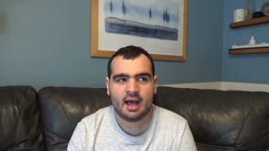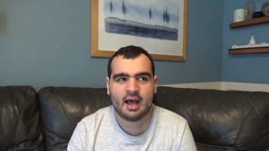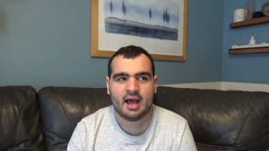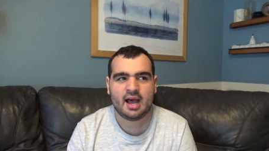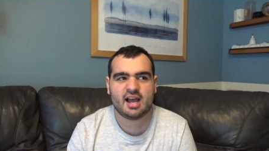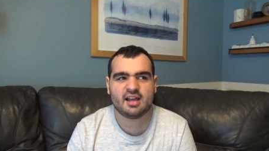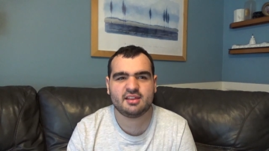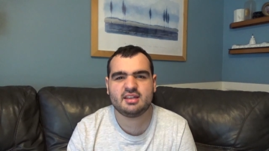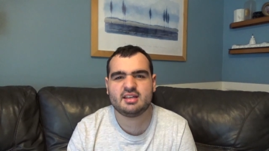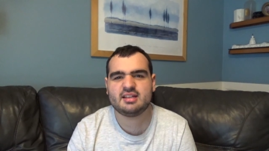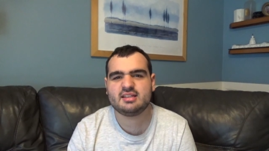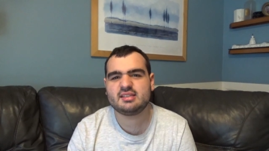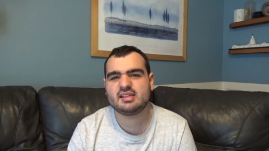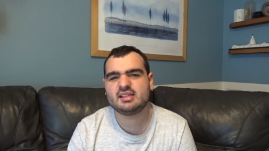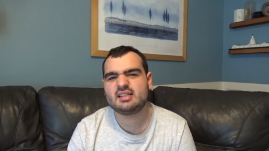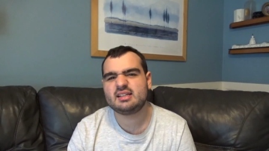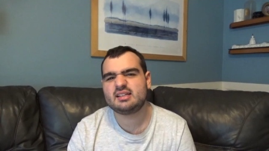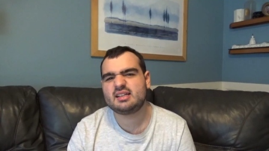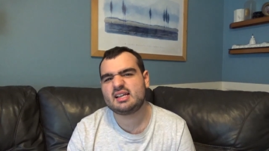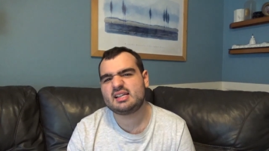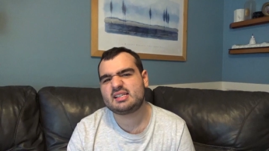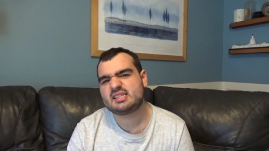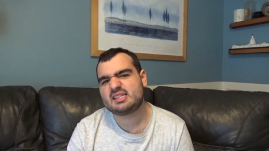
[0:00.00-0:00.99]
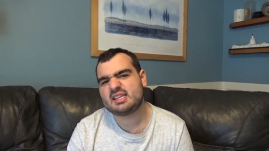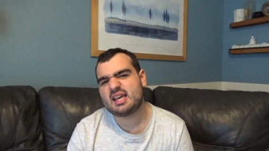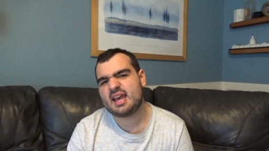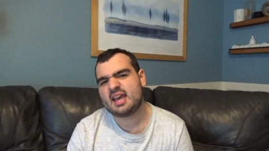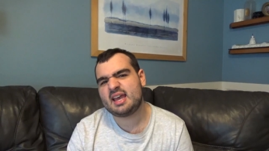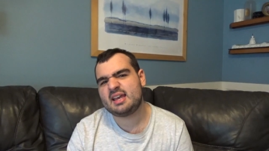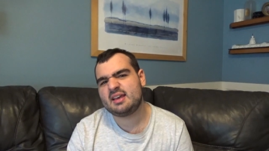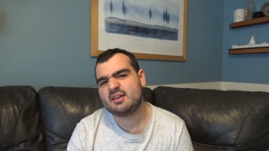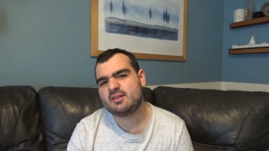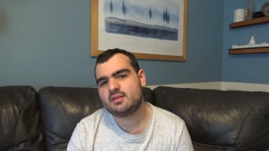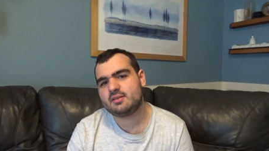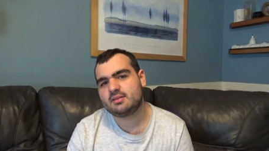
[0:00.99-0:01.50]
I think something like,
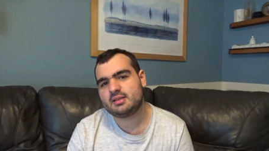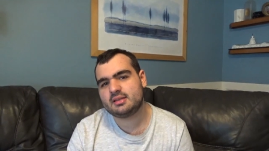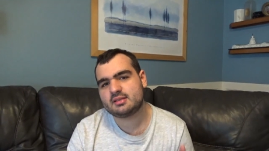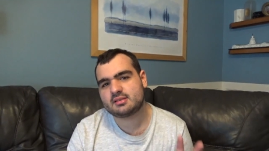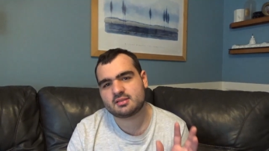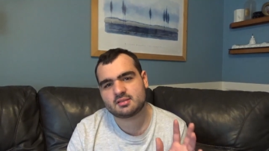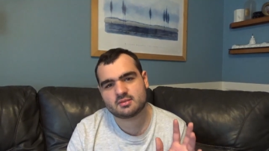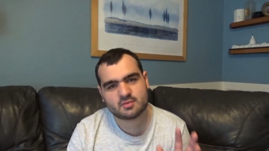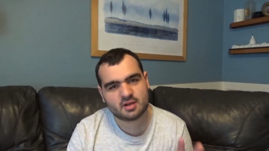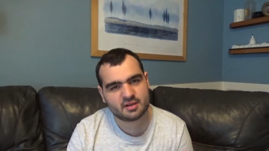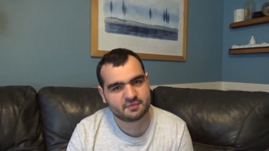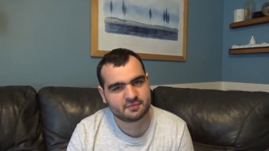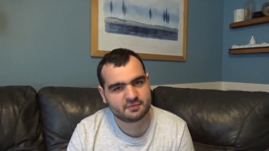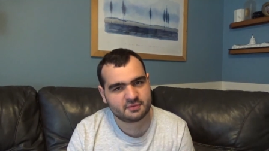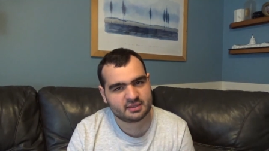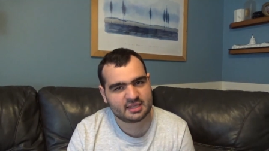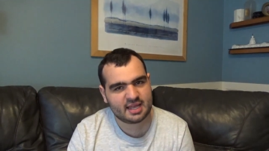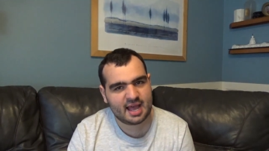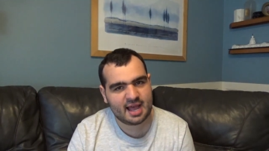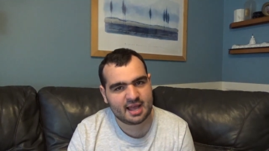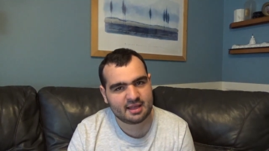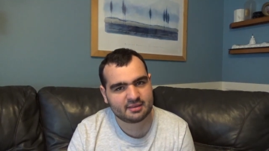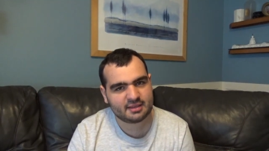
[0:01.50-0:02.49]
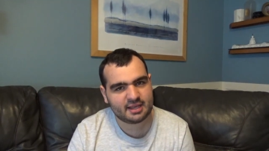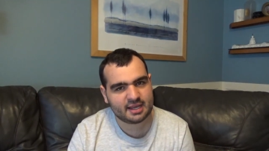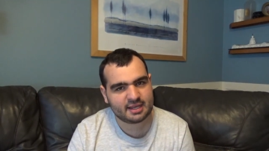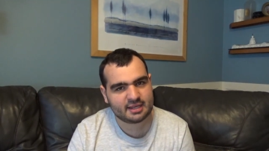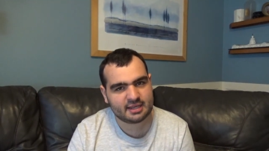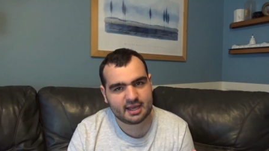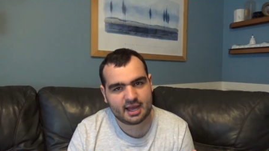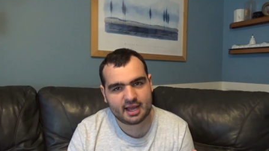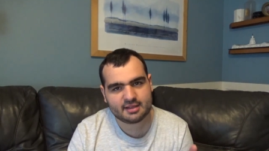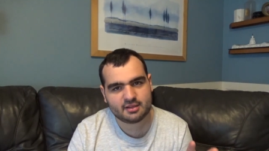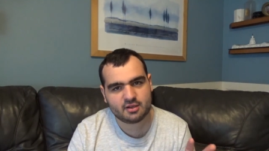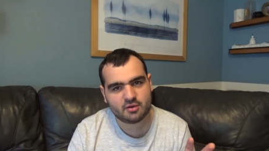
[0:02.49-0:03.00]
say, the script for that,
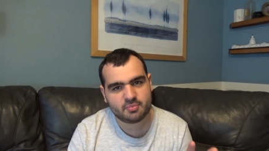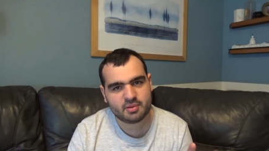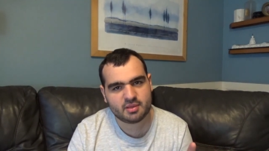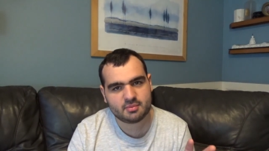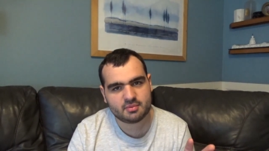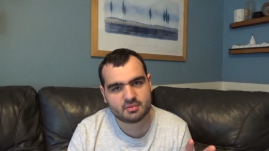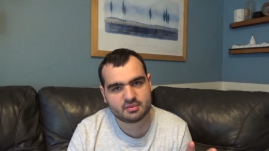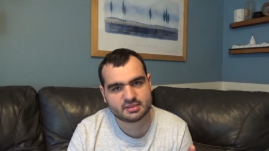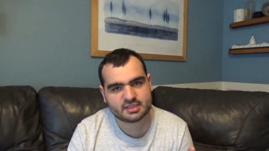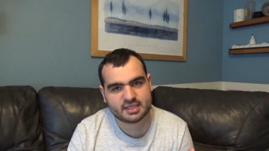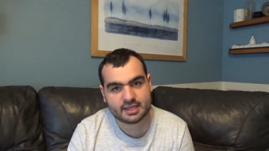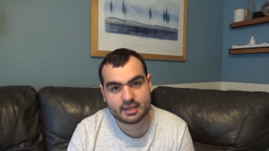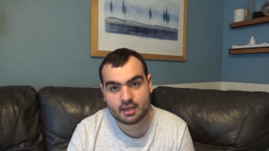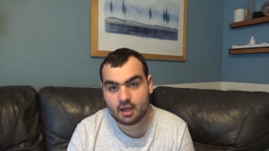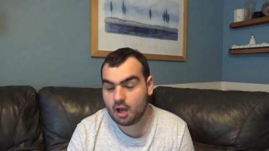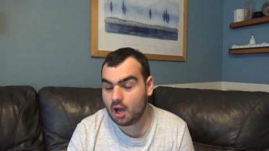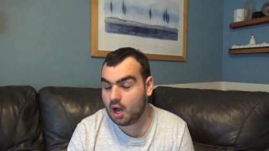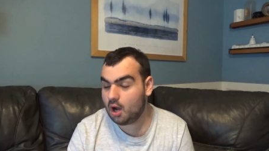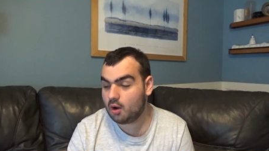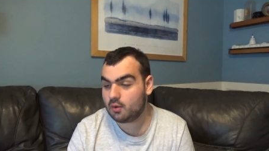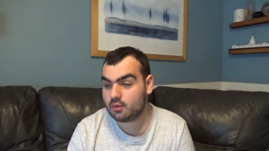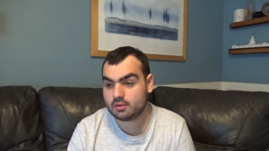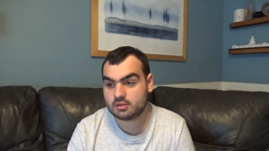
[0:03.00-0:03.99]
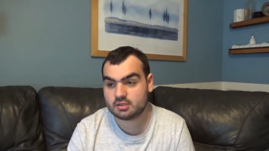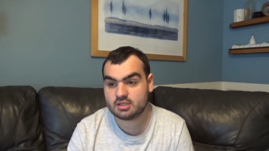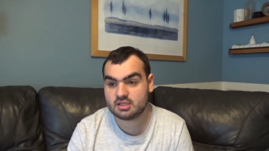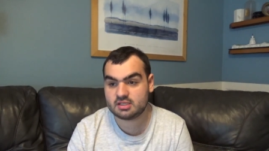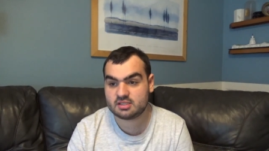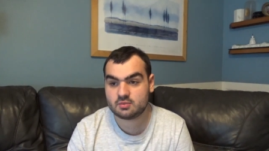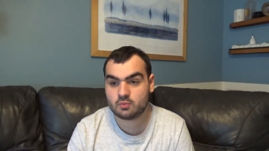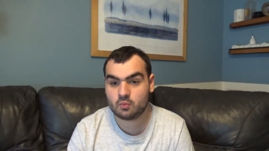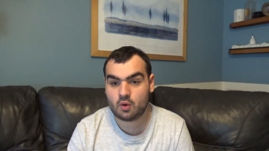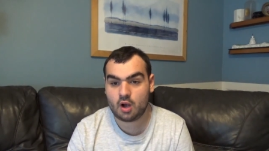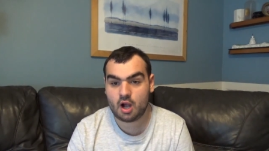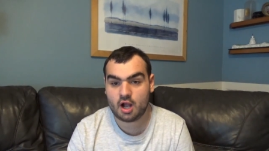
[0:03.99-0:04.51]
like, I know people will say, oh, it's
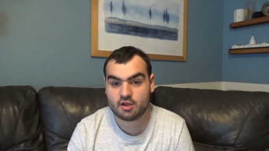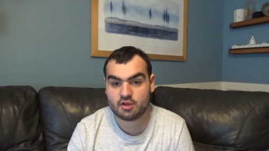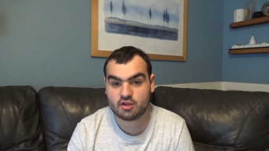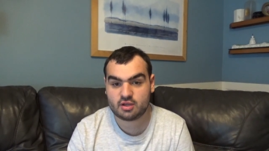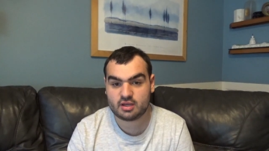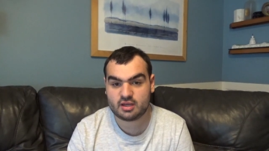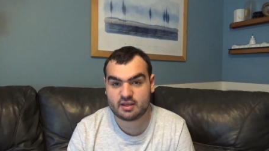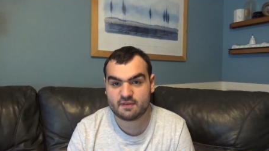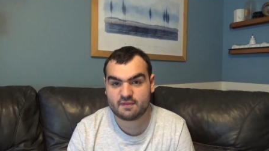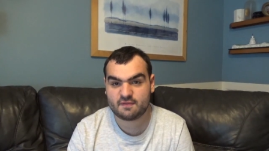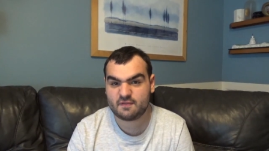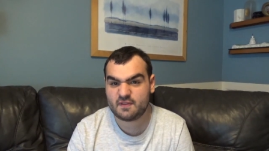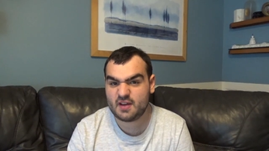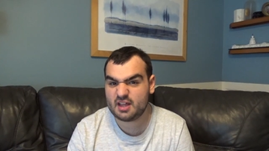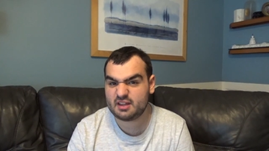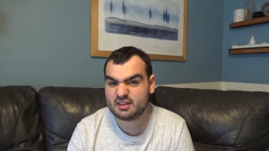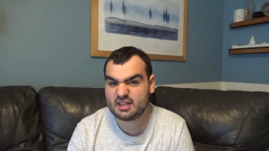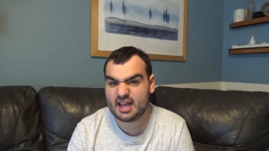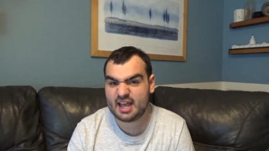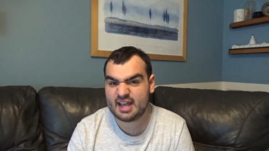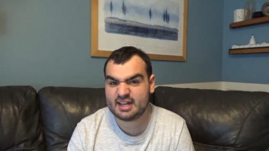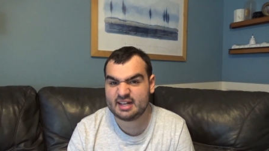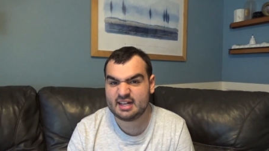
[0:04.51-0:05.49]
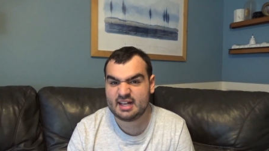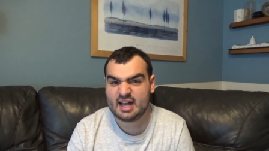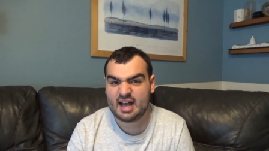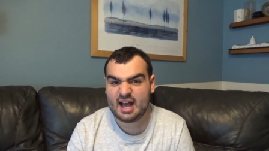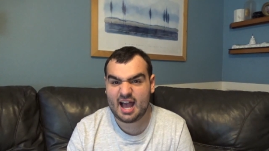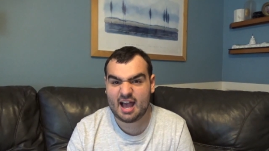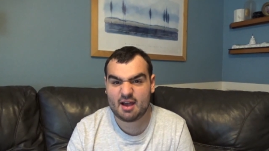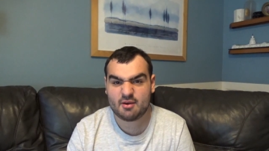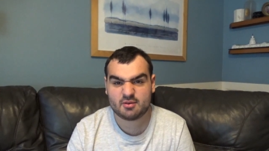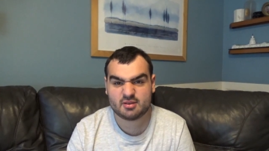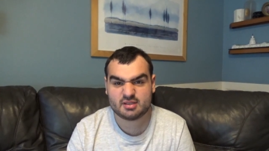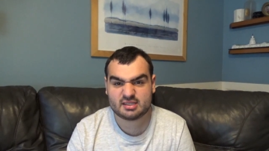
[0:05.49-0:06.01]
just watching it. It felt like
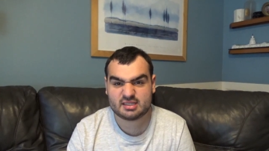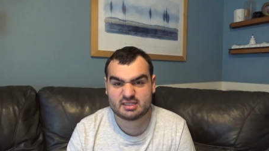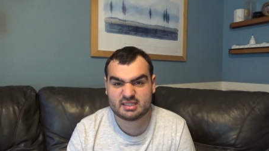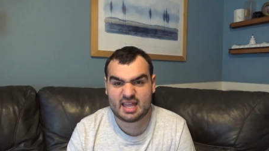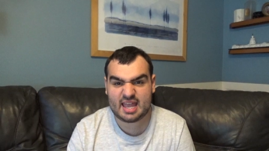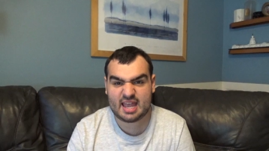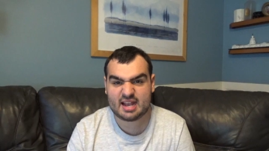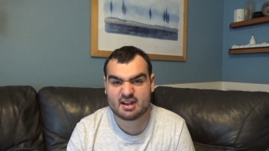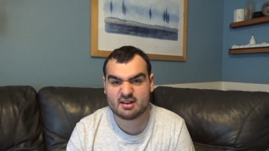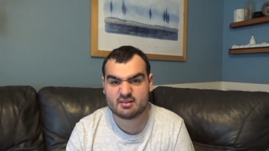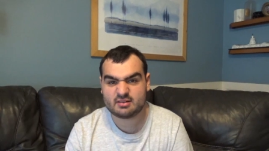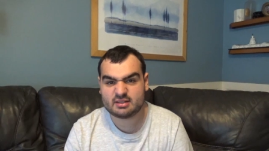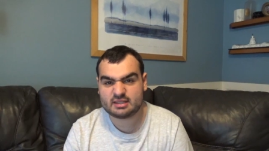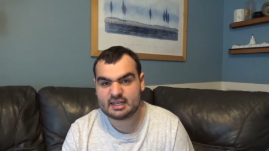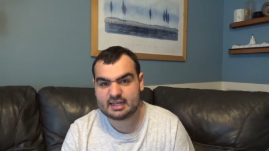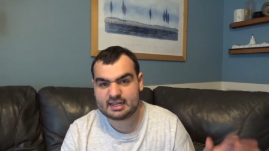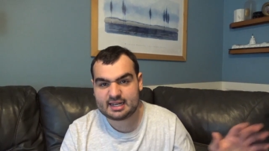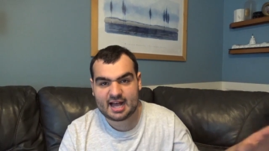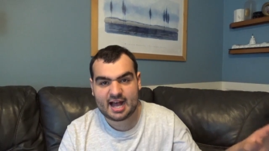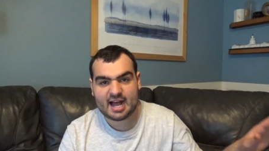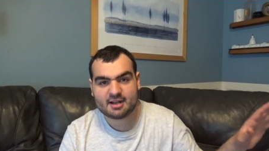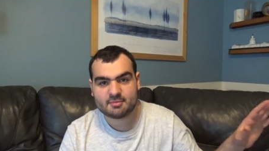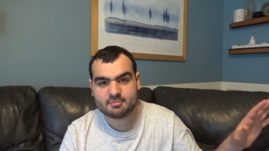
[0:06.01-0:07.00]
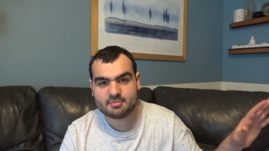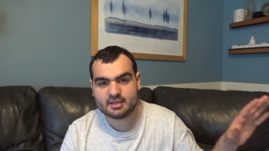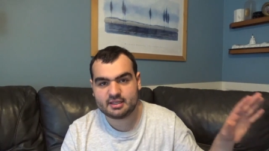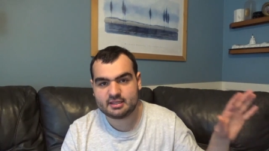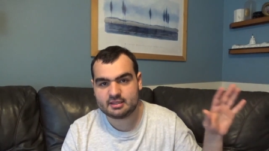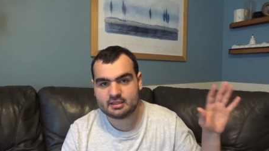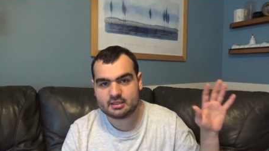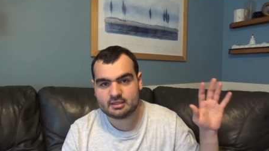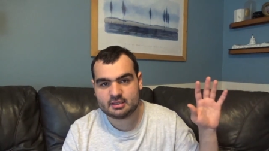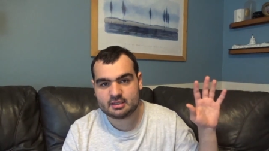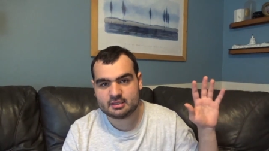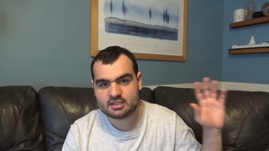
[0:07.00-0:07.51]
I was there in the
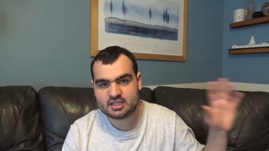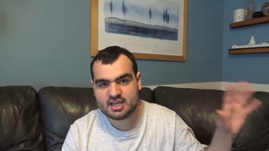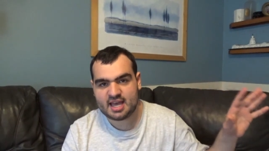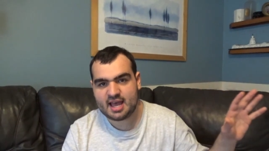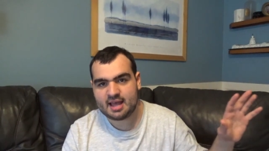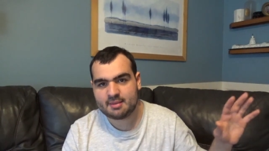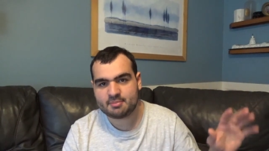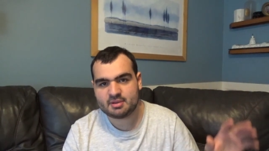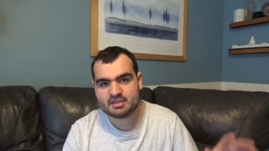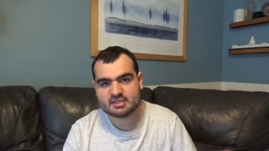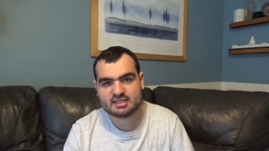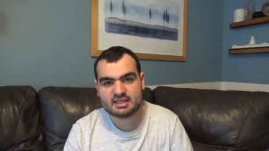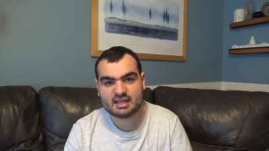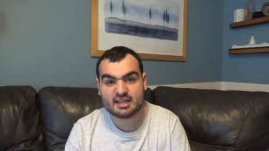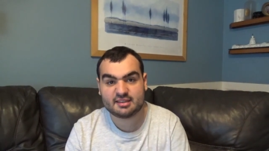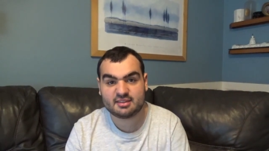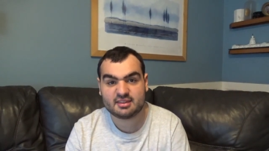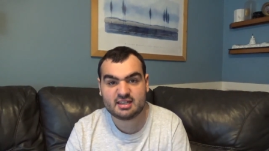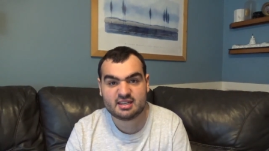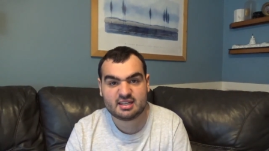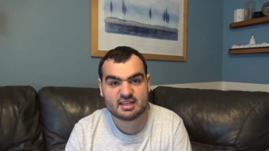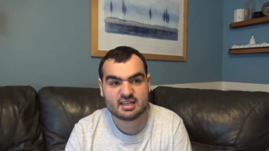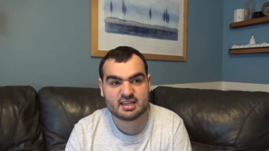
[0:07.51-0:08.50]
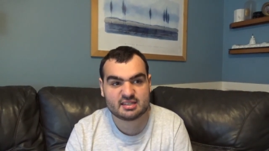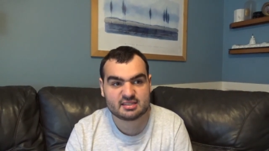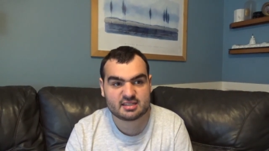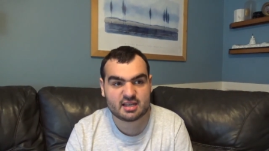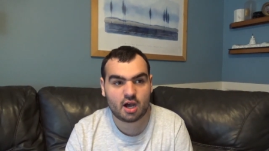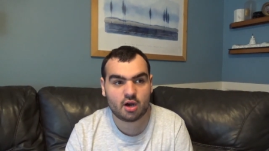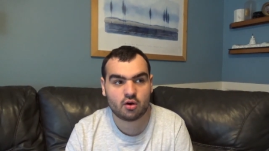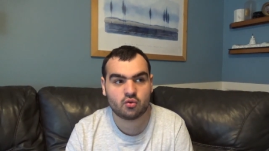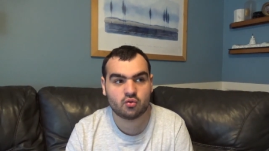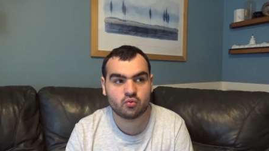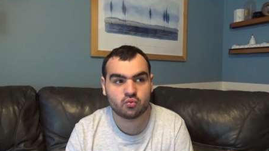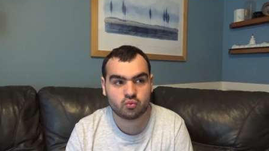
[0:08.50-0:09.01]
cockpit in the jet. But it's like, I think it is
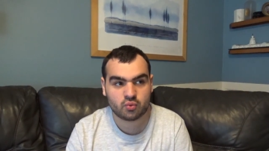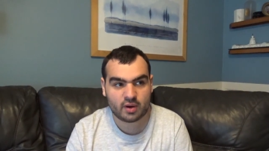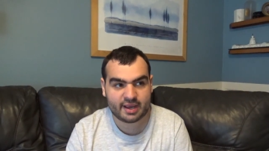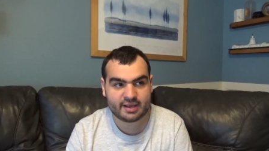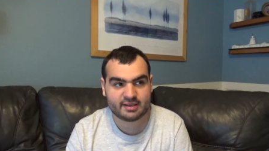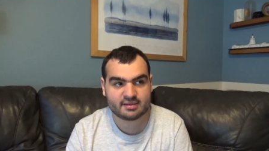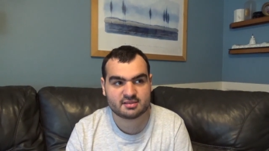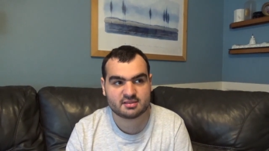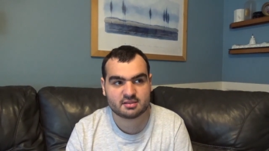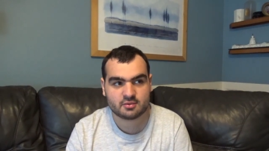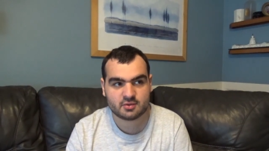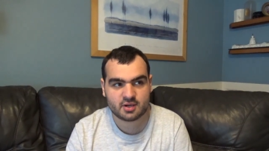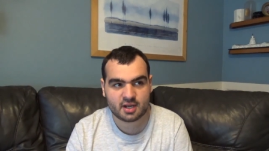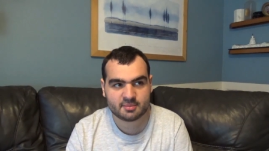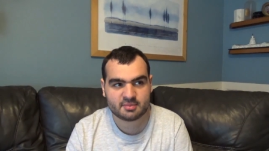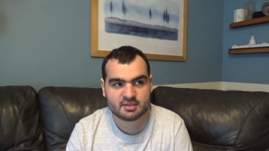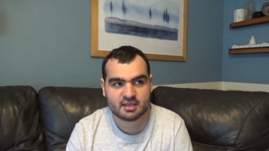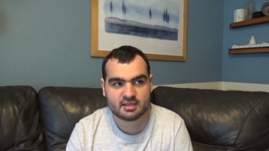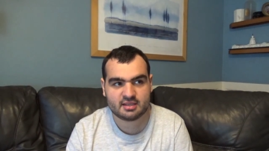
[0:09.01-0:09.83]
a great script.